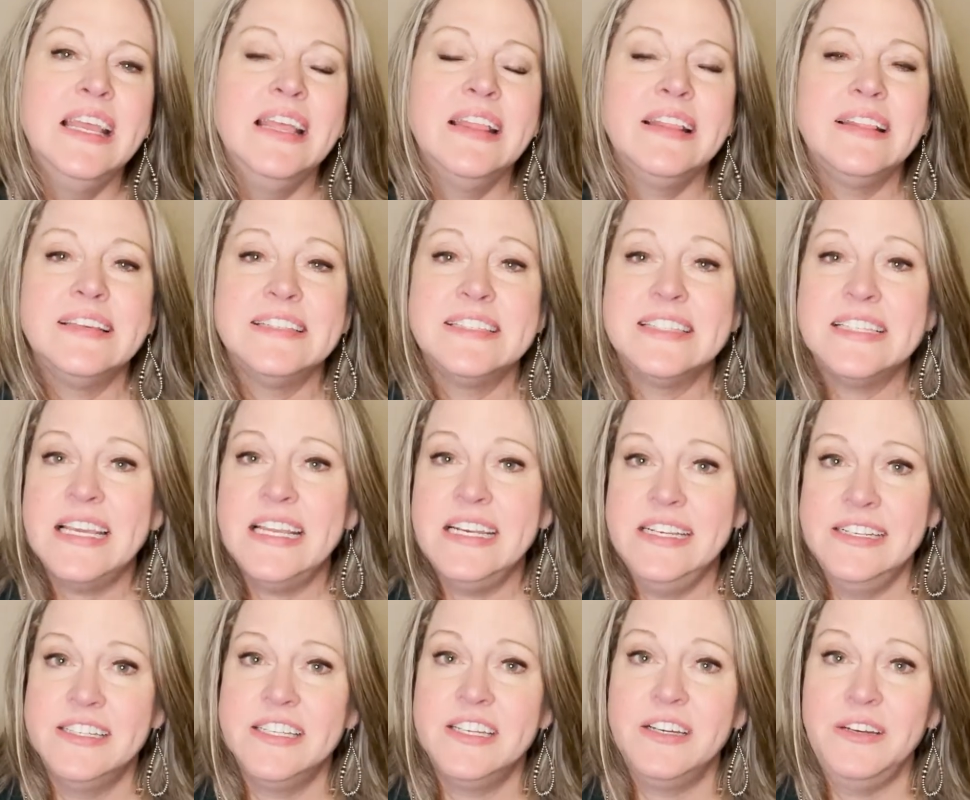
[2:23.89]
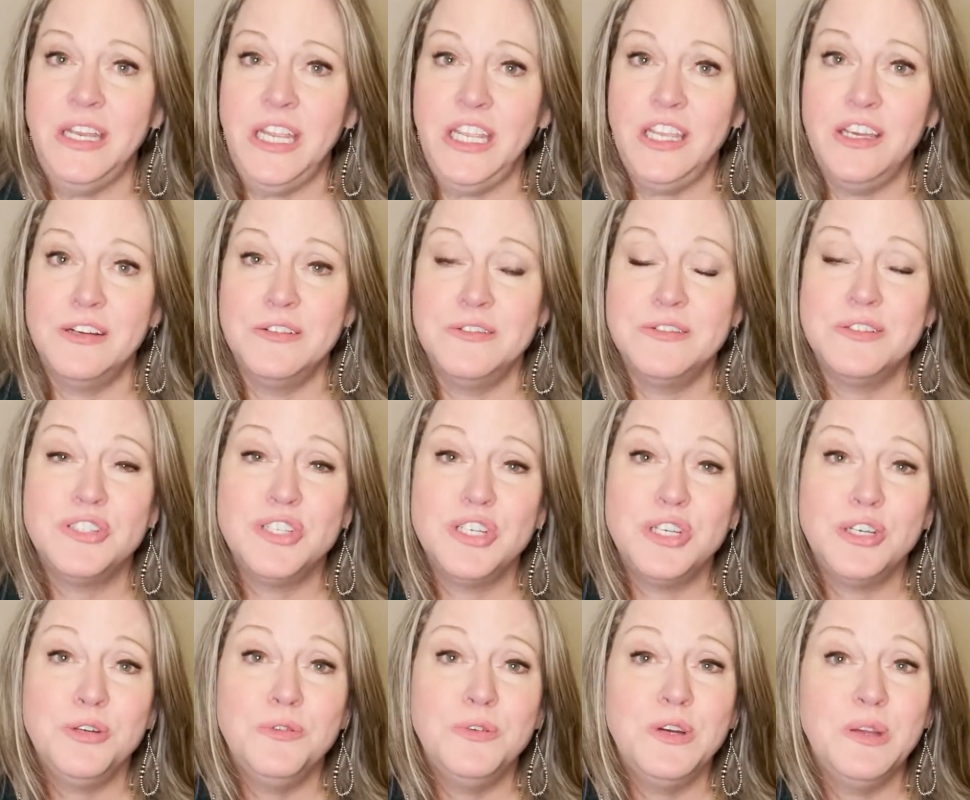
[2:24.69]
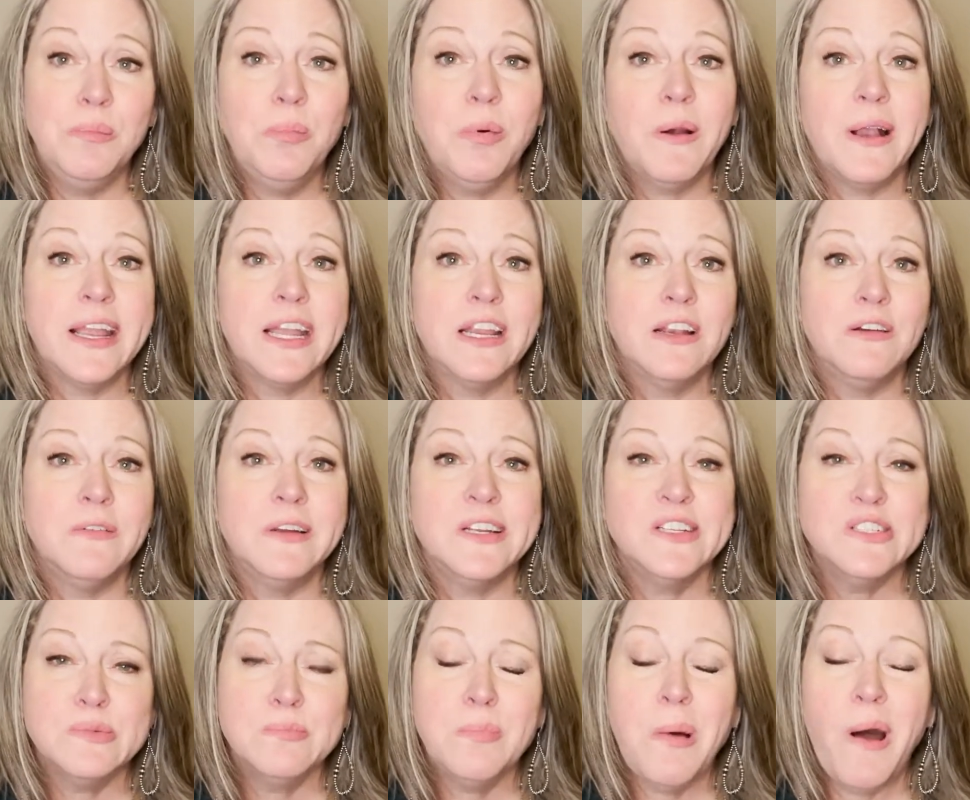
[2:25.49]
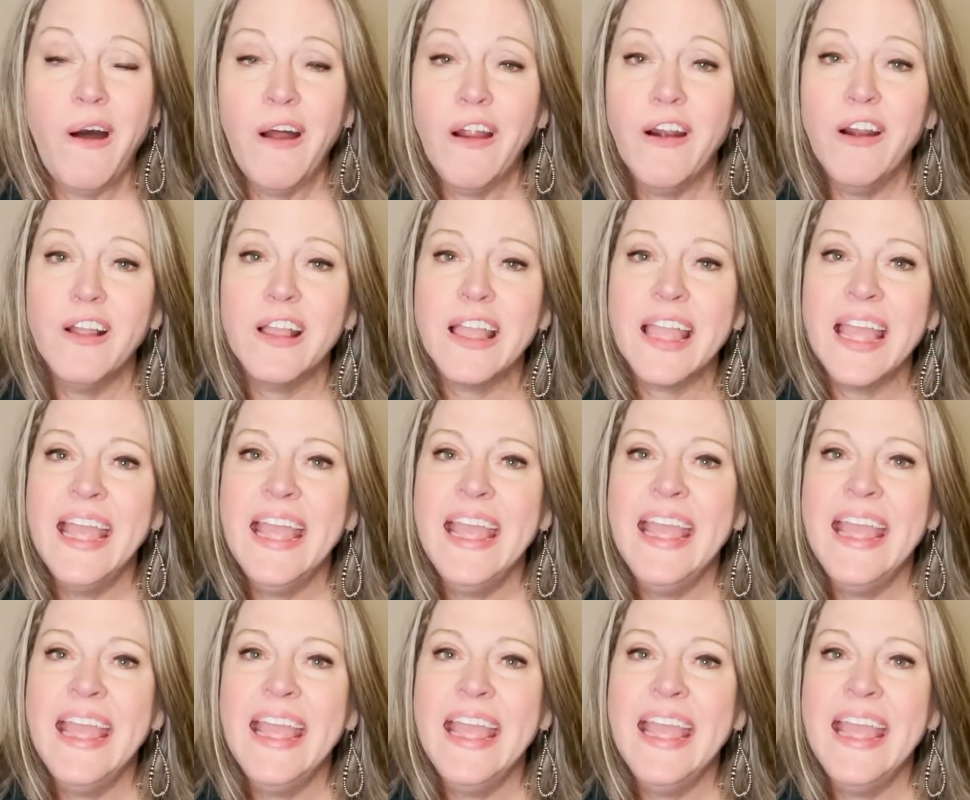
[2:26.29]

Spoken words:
the San Antonio Zoo in Breckenridge Park,